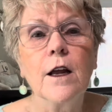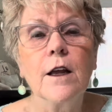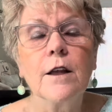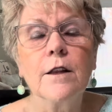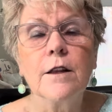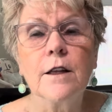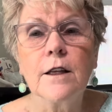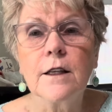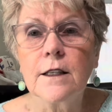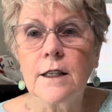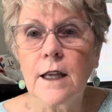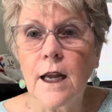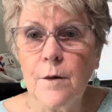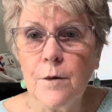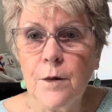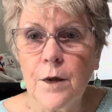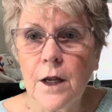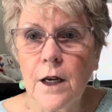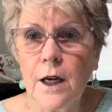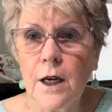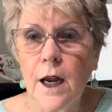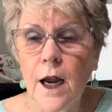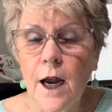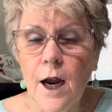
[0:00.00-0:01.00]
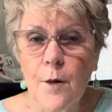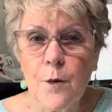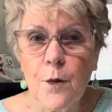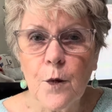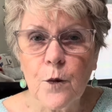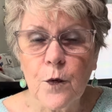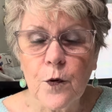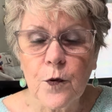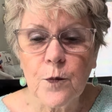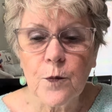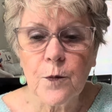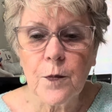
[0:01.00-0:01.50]
the same thing happened
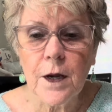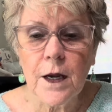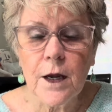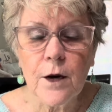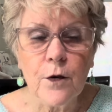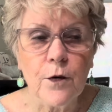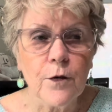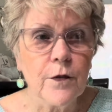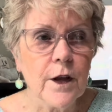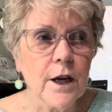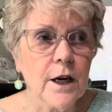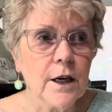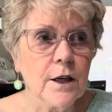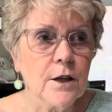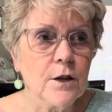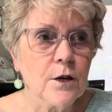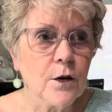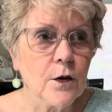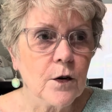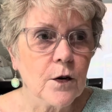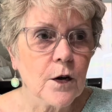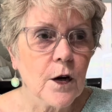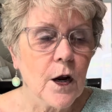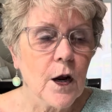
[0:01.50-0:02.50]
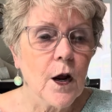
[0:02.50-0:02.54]
with Peter. They took